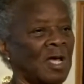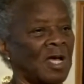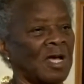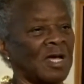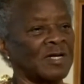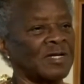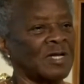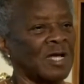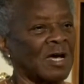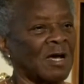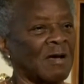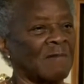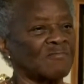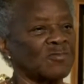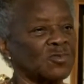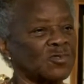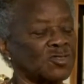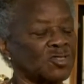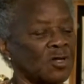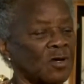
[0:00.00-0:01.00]

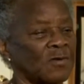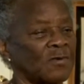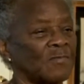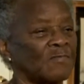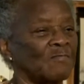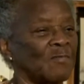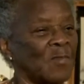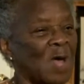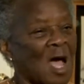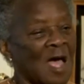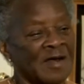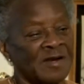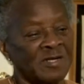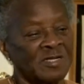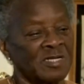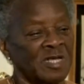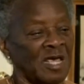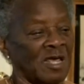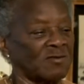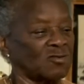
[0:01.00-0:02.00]
And so I
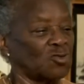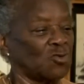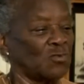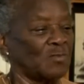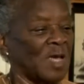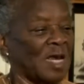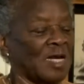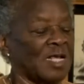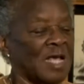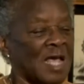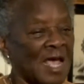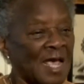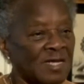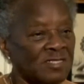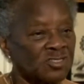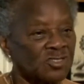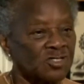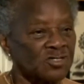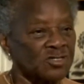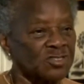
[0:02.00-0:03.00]
didn't get too many
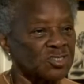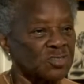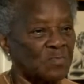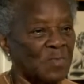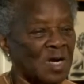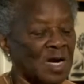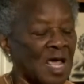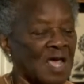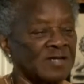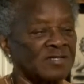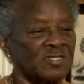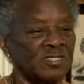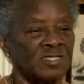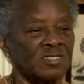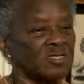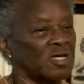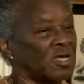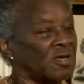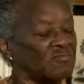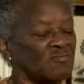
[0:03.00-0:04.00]
answers, but
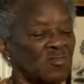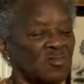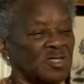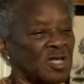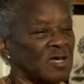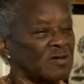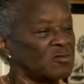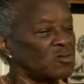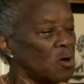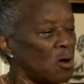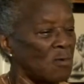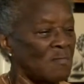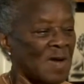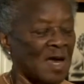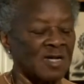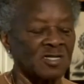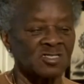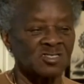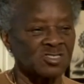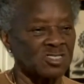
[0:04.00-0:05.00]

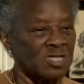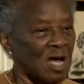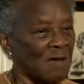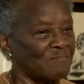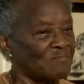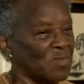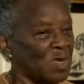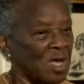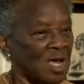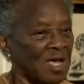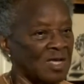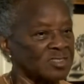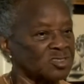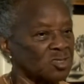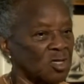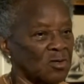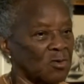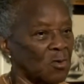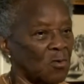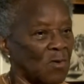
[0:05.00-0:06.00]
nobody stopped me
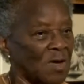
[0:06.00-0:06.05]
asking